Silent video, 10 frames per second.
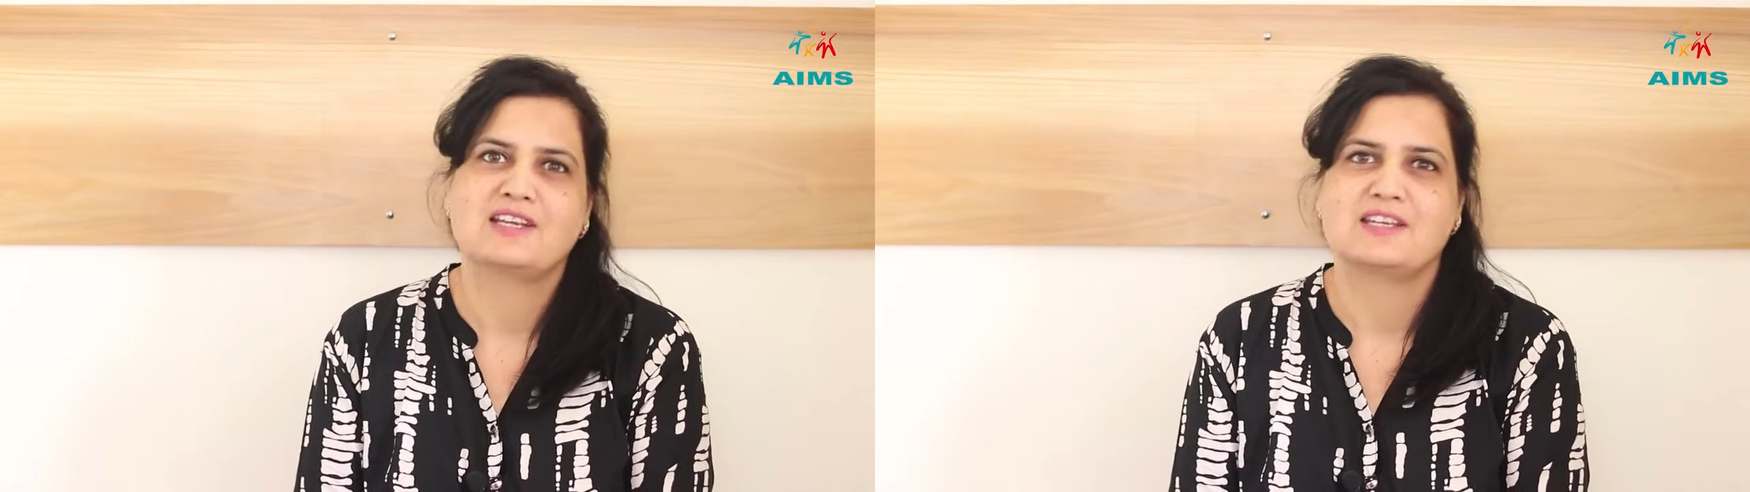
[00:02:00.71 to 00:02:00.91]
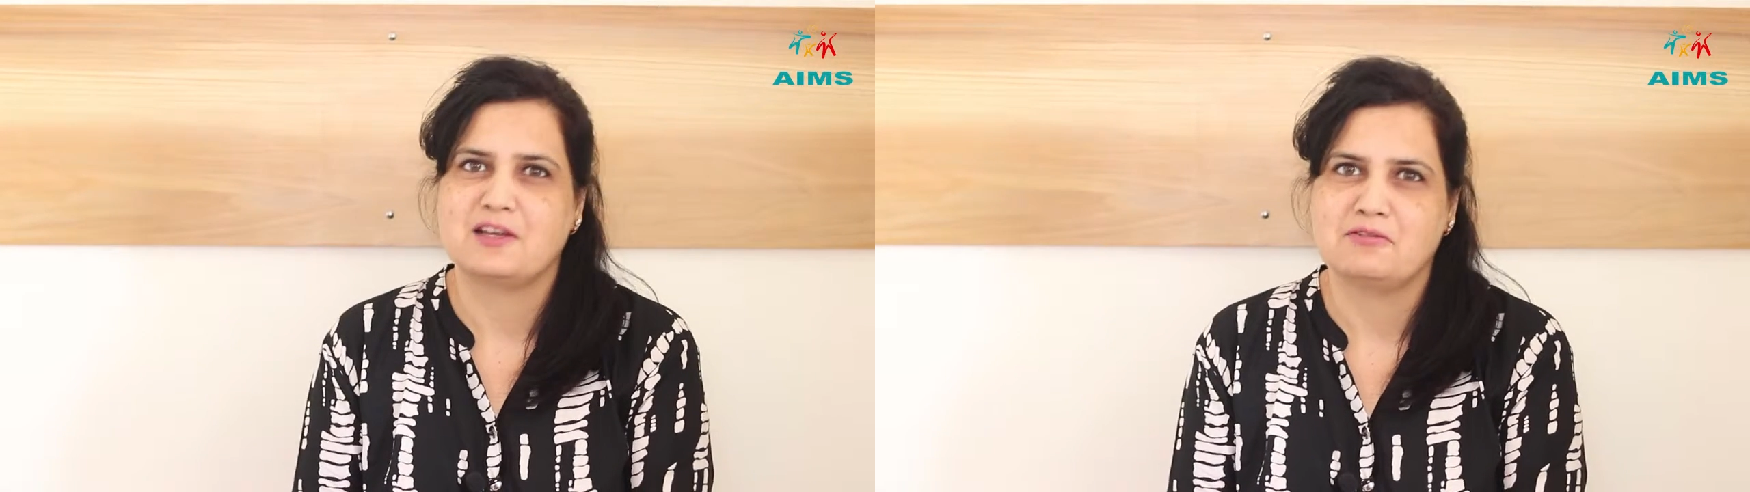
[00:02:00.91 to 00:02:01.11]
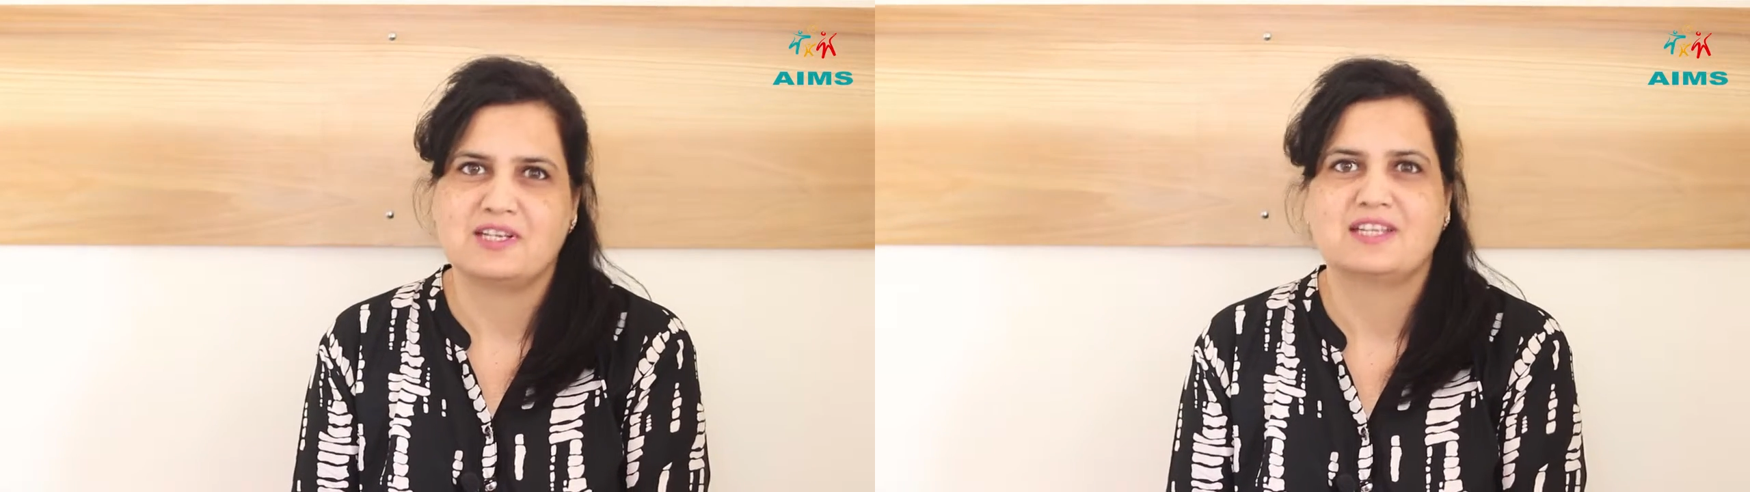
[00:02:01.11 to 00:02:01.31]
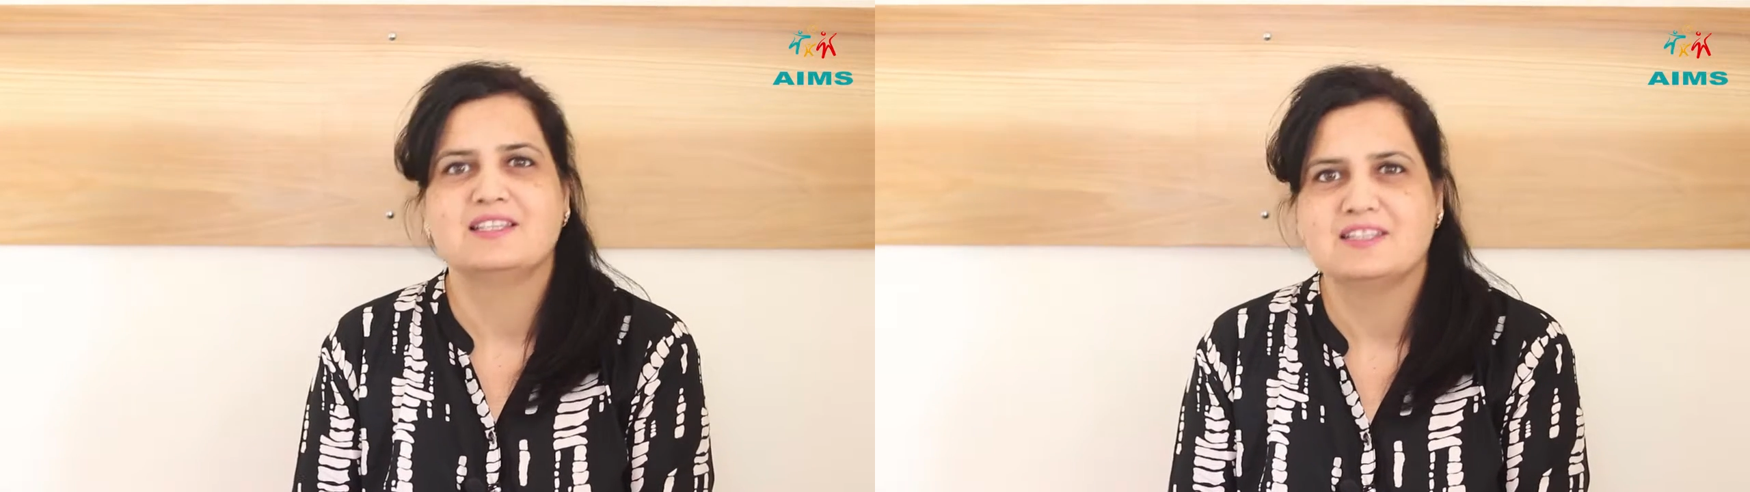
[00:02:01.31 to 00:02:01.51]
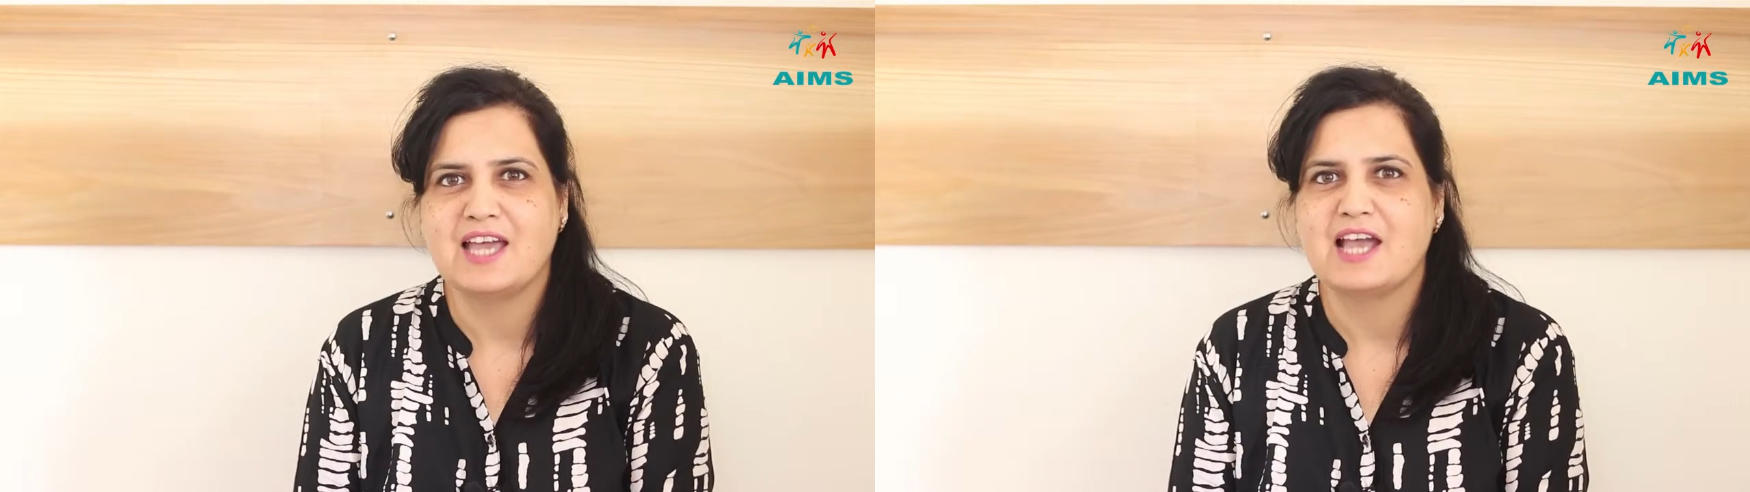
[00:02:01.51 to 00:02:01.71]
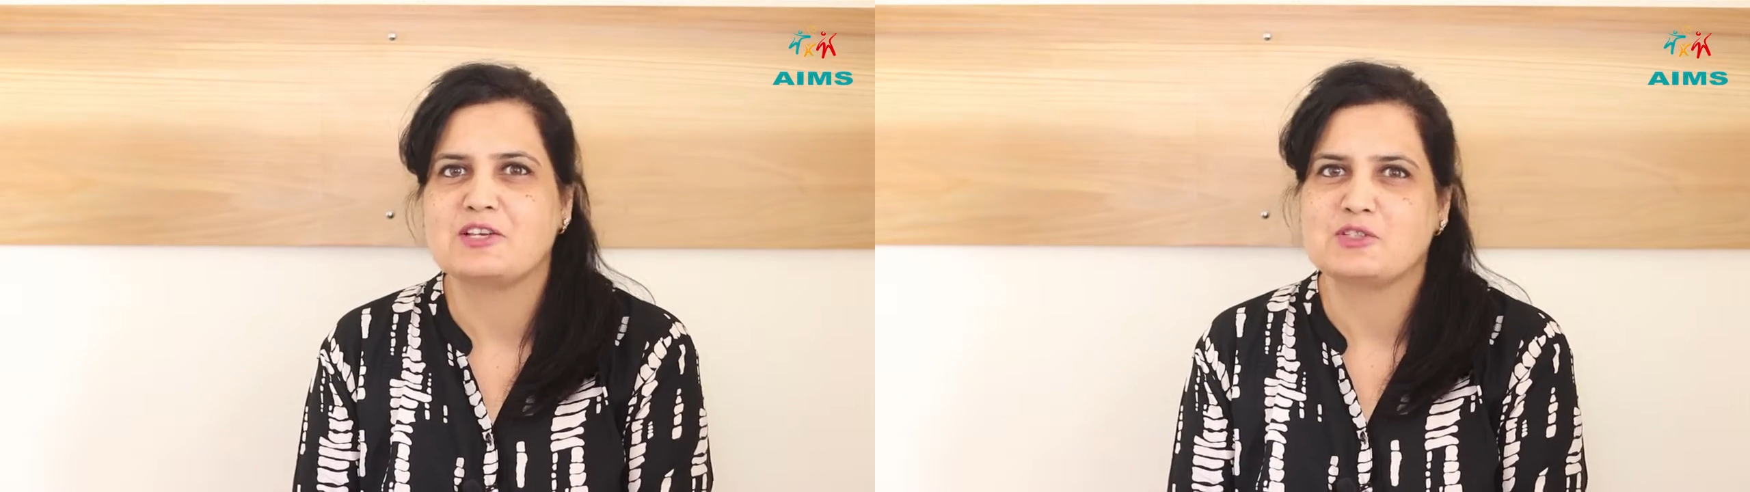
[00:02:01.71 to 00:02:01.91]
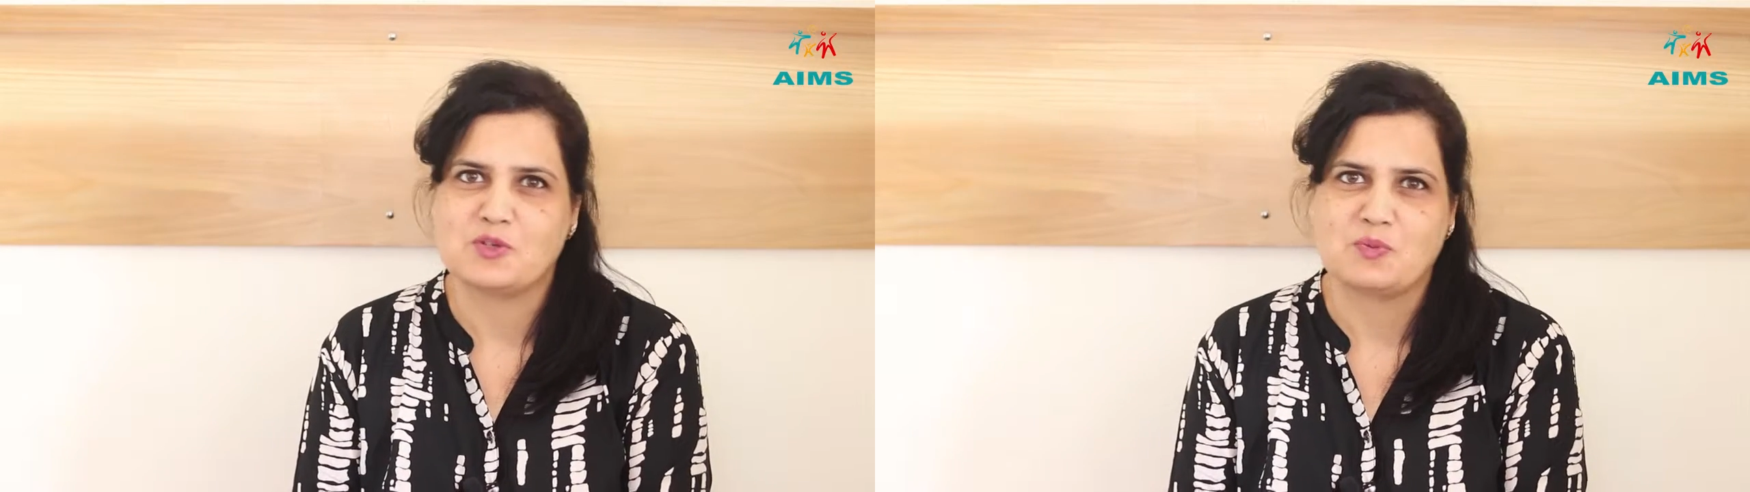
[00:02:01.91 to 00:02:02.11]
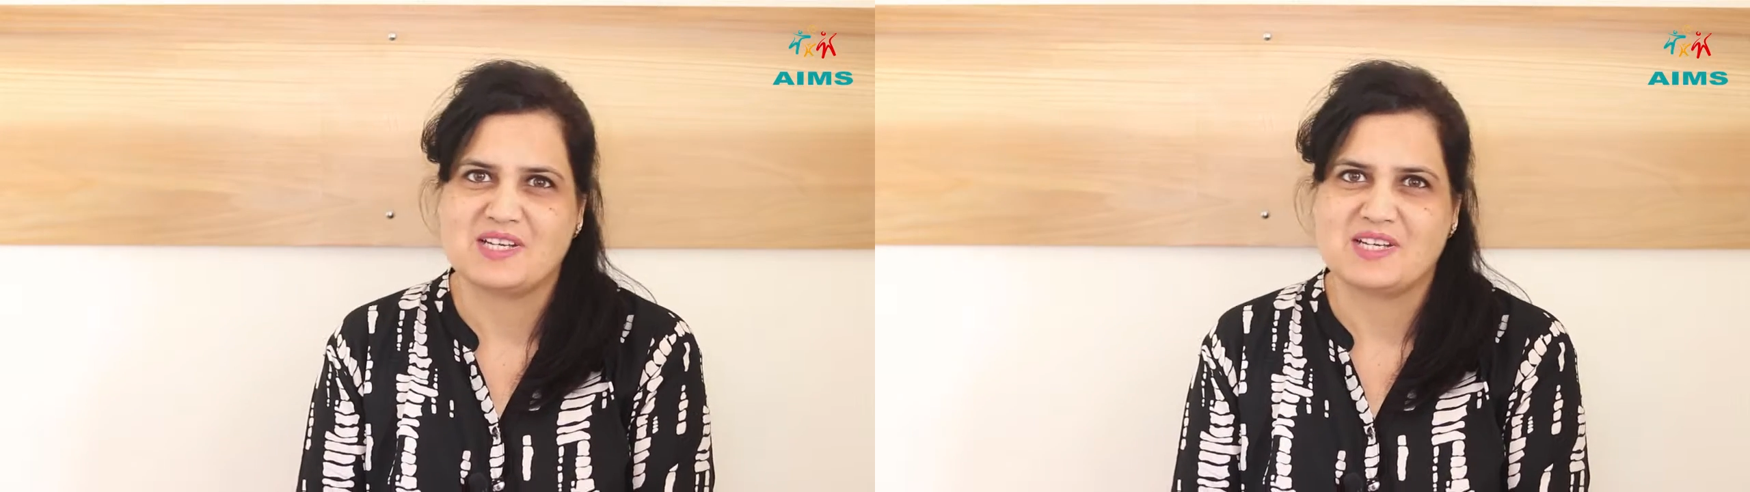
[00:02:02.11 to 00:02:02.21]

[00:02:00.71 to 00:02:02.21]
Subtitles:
her recovery. Thank you so